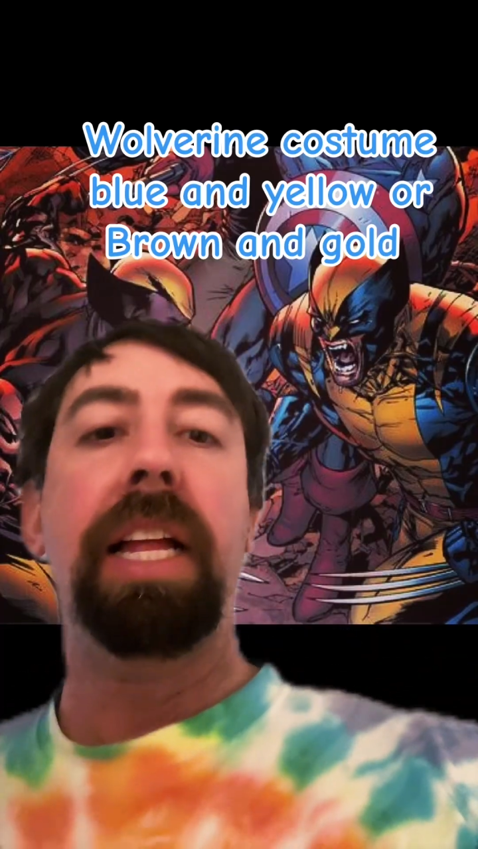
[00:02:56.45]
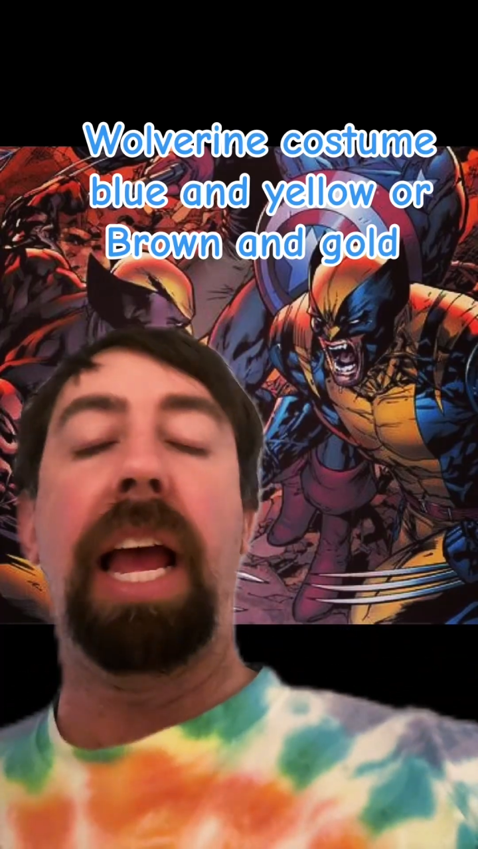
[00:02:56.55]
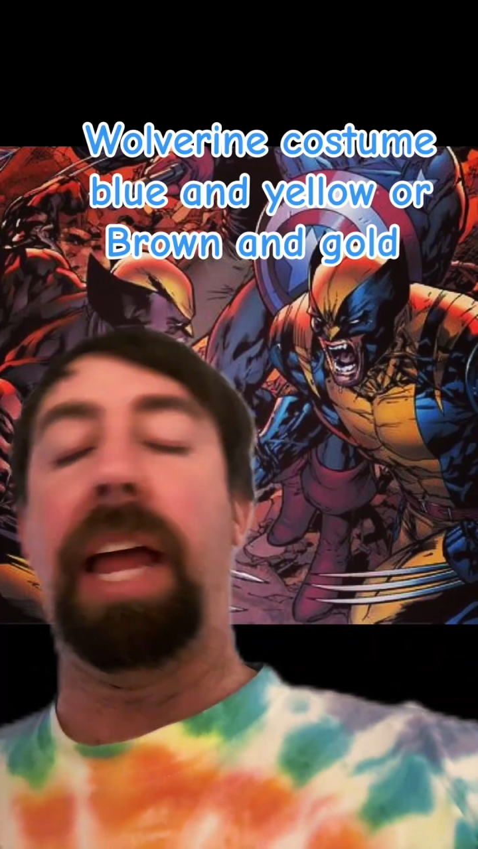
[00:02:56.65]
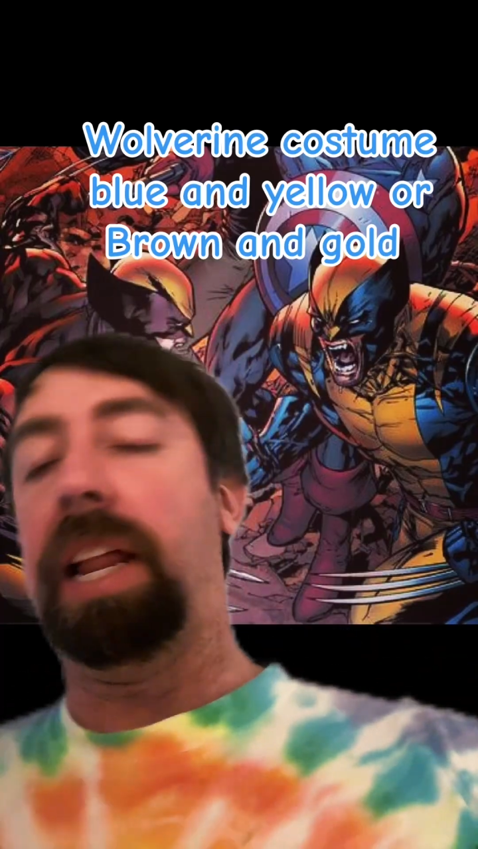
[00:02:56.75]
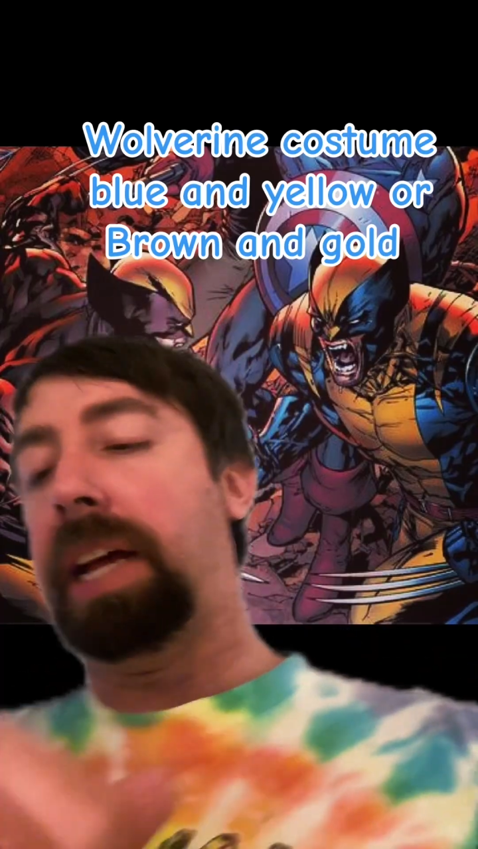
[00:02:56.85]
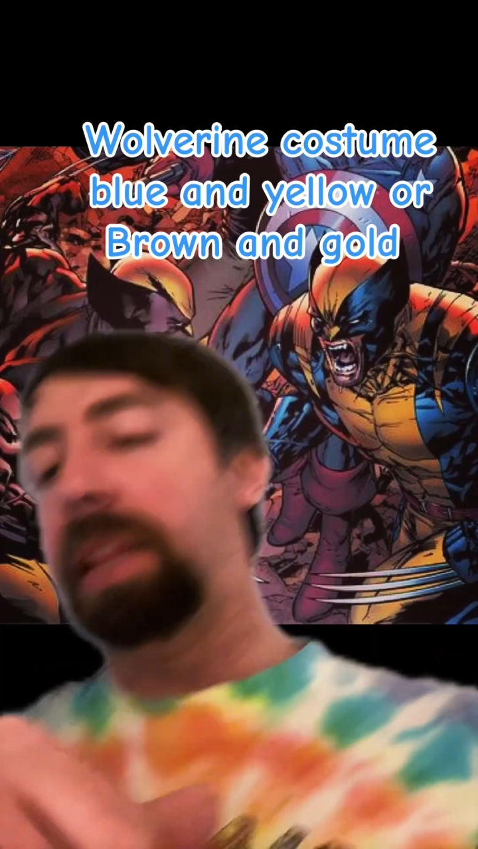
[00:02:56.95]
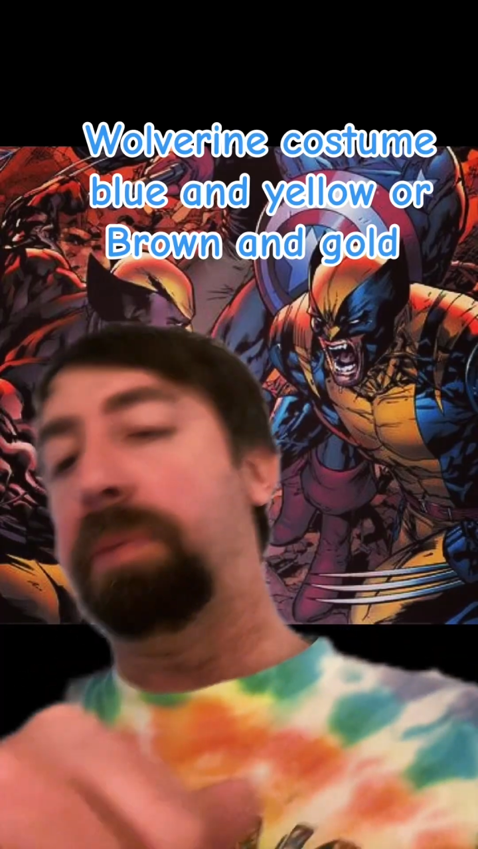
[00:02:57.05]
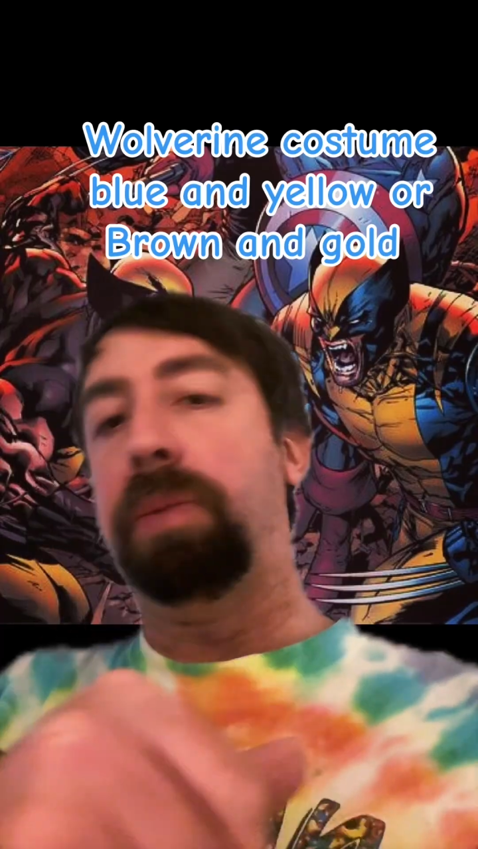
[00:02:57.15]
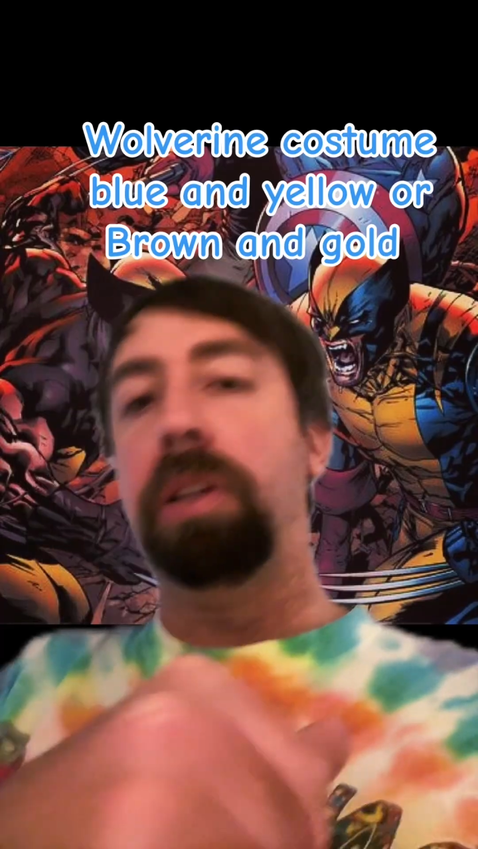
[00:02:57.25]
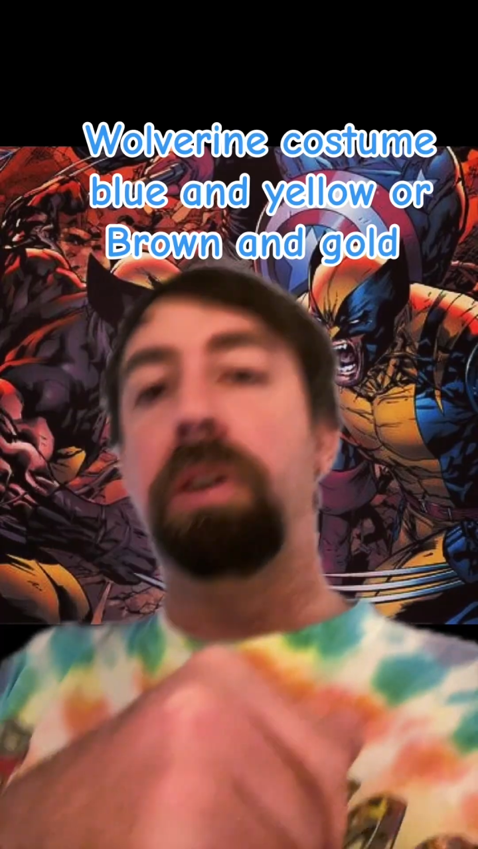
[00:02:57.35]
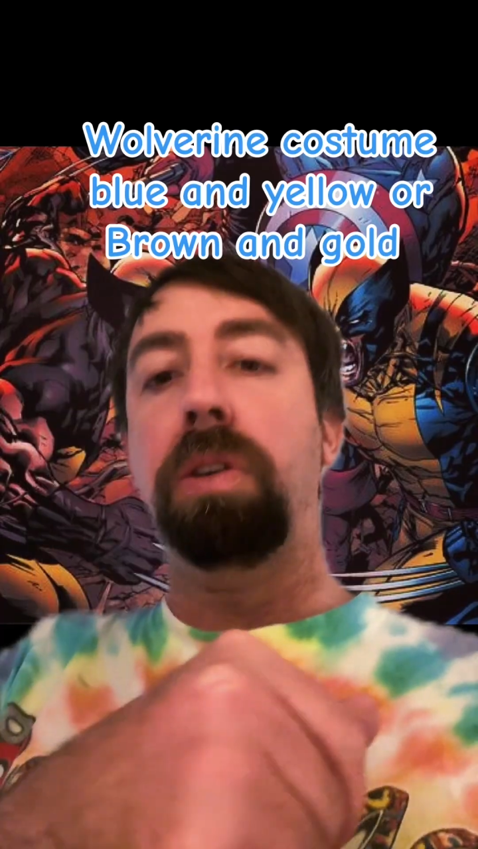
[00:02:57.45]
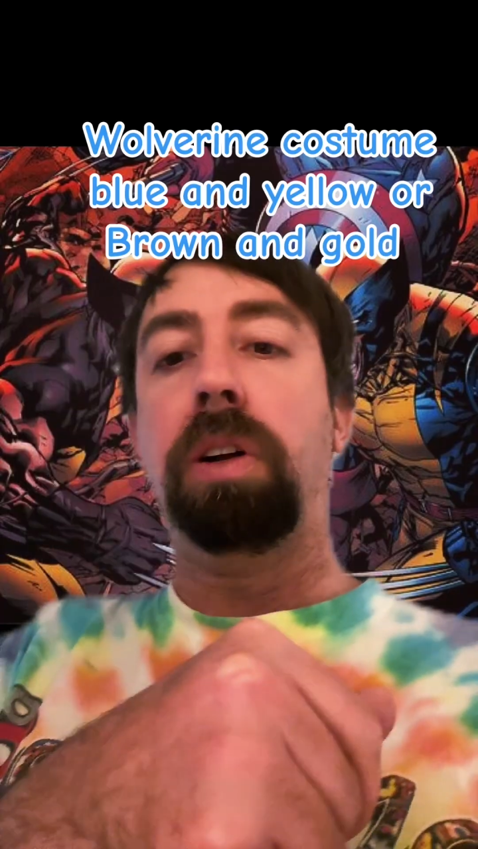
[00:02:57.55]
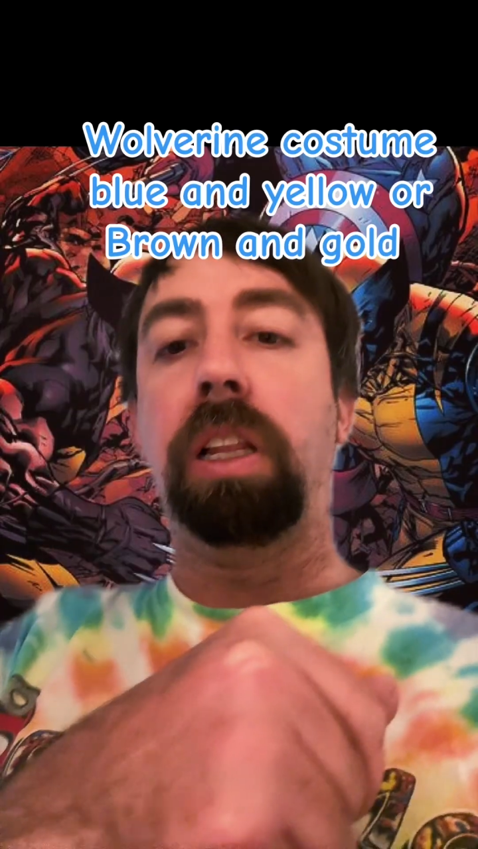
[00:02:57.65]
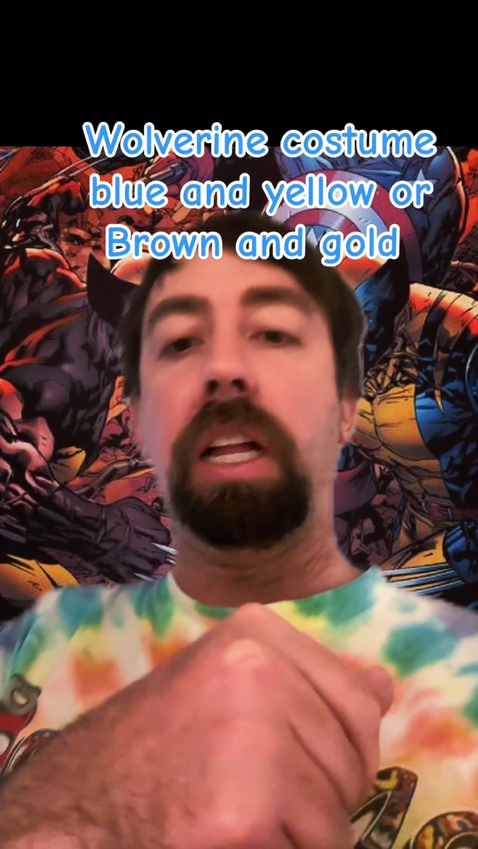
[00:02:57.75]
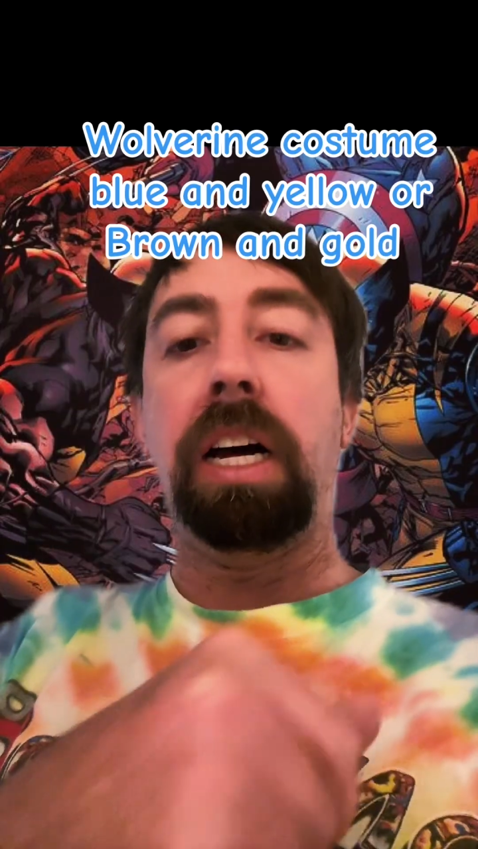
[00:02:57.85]
and I like the blue
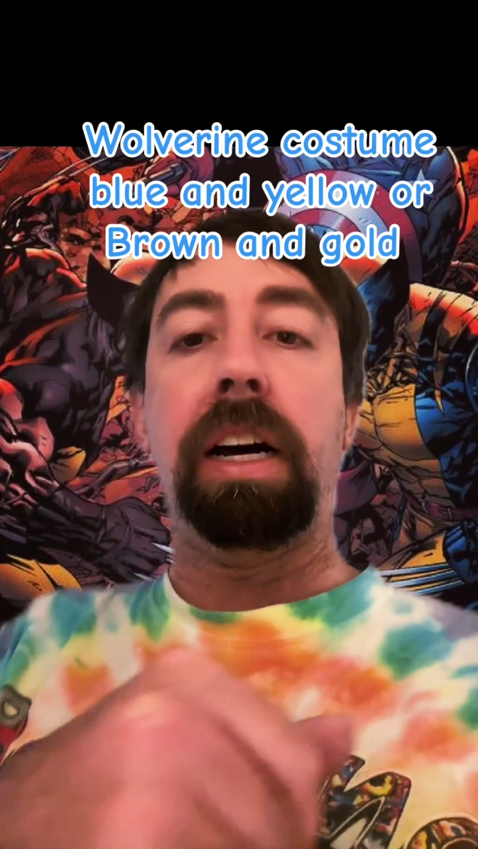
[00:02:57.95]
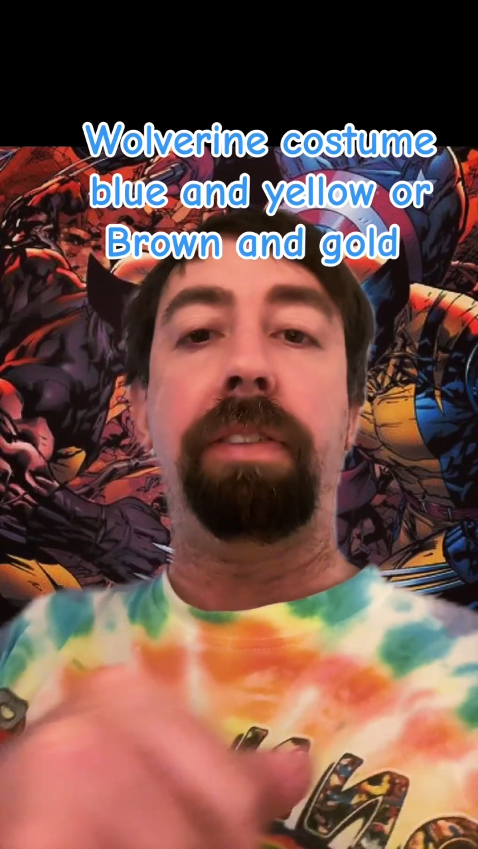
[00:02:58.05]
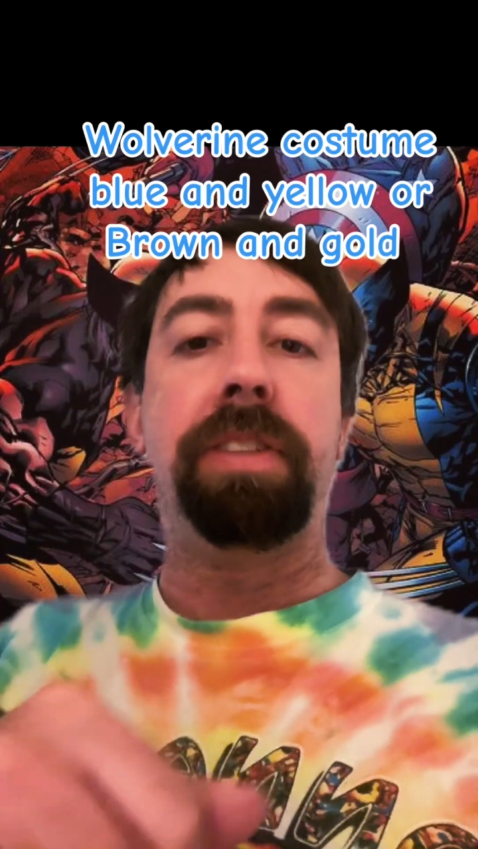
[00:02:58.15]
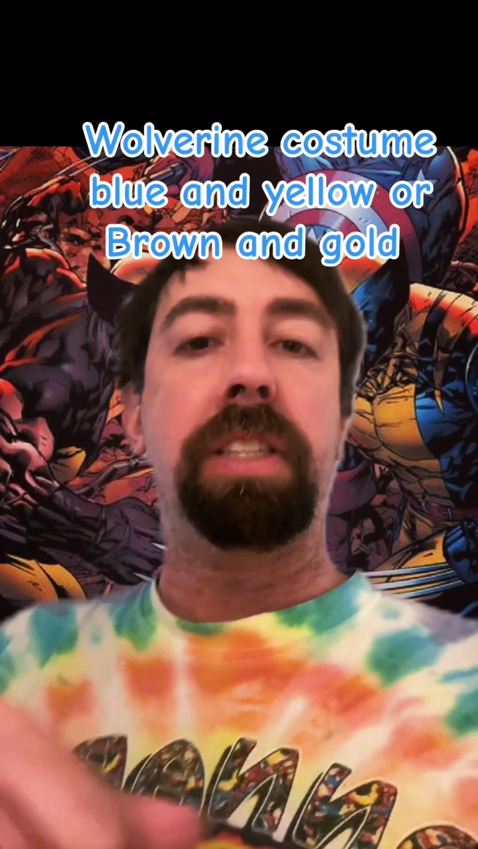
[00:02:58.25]
gloves